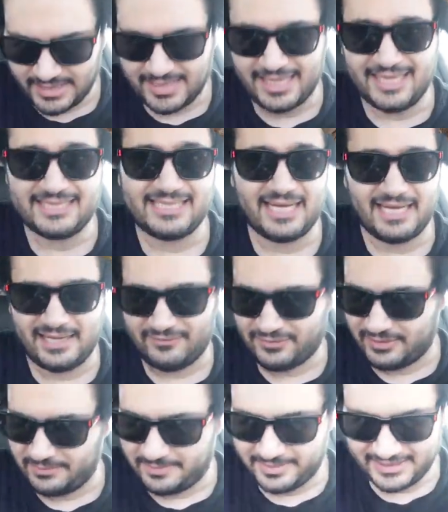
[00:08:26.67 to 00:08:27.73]
Guys, I
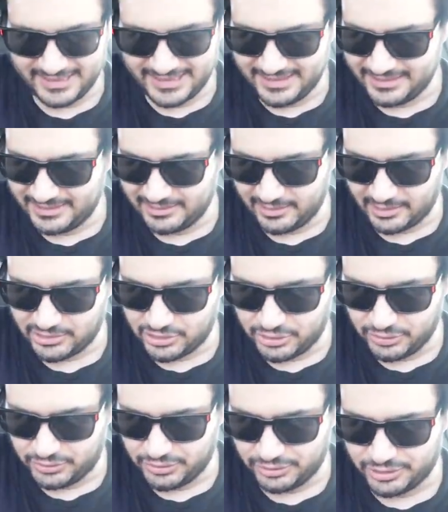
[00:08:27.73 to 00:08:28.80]
have completely lost
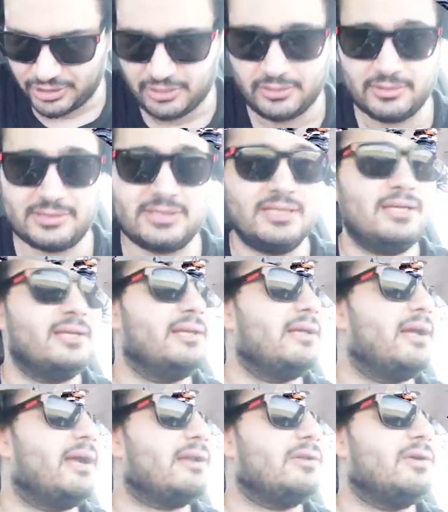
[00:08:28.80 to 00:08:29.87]
Choo Choo Charles.
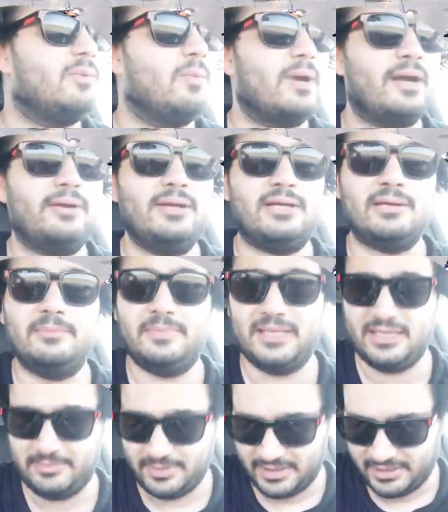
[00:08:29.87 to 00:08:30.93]
I don't know where he could
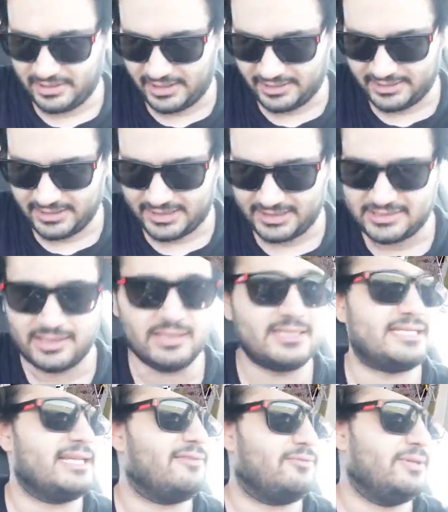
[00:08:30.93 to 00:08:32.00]
be, but I think it's
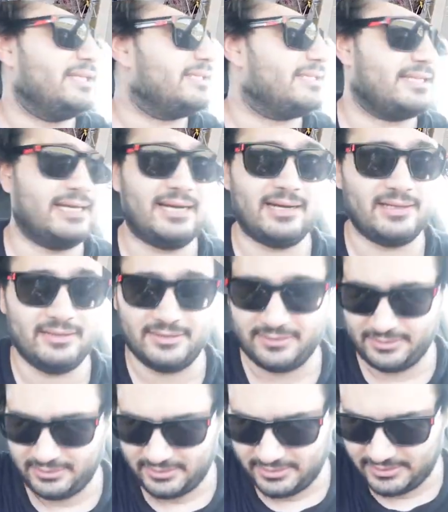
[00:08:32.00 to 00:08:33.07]
unsafe. We need to get out of here.
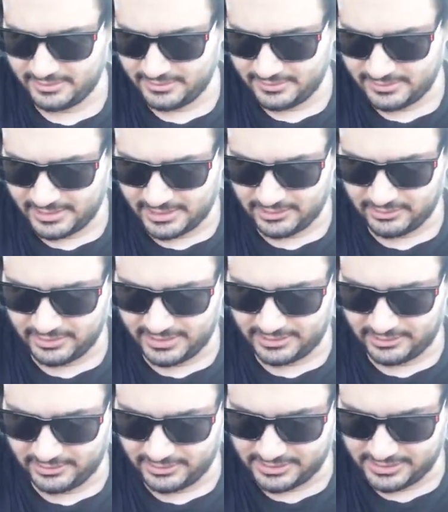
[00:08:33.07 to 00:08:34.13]
I don't
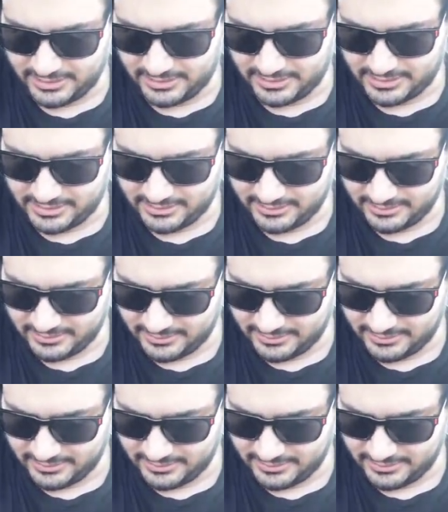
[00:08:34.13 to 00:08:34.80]
like the looks of this.